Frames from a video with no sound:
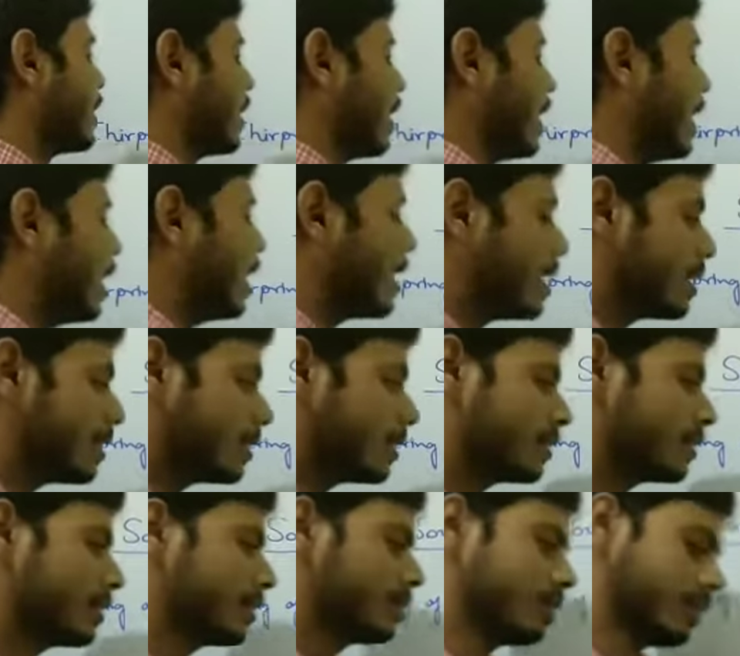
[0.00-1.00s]

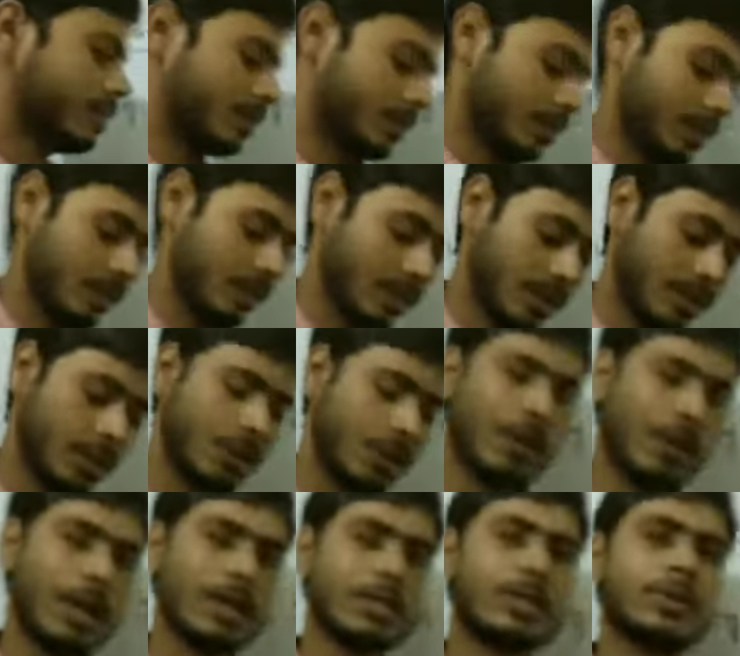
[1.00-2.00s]
And
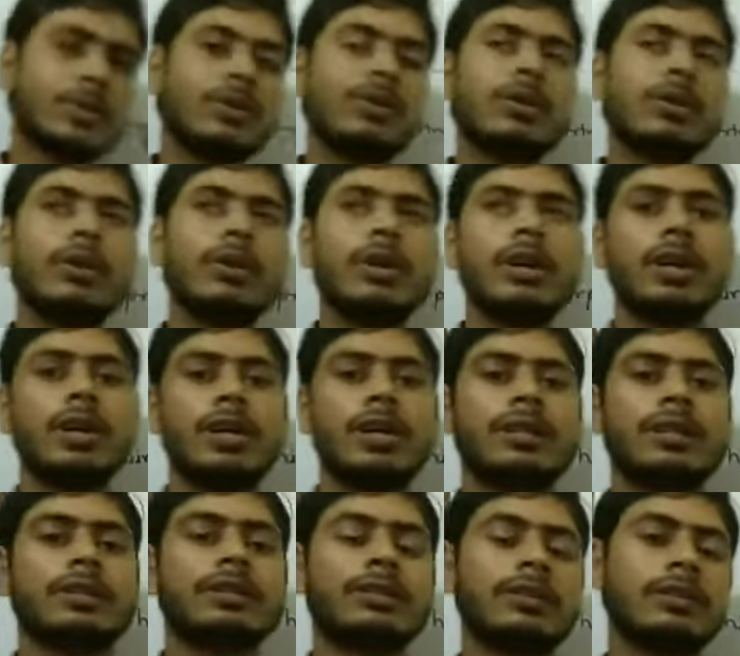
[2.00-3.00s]
you
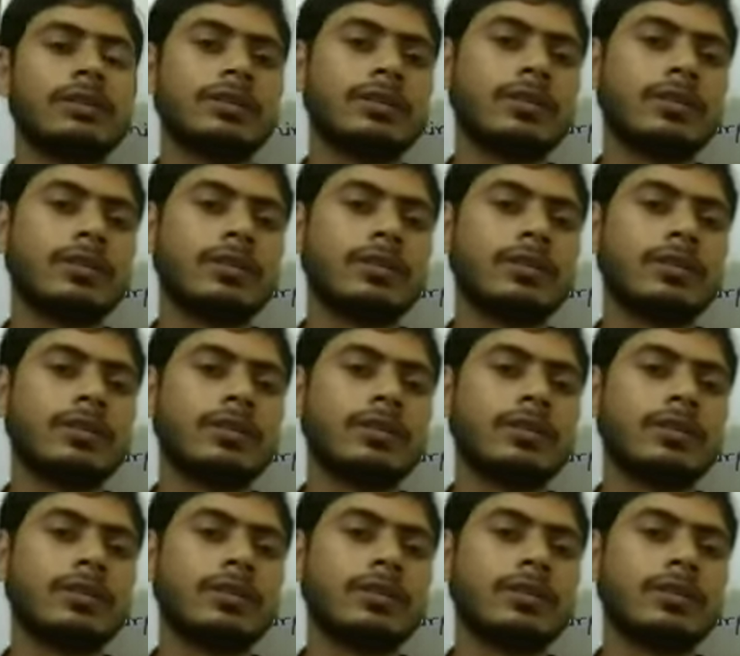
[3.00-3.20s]
also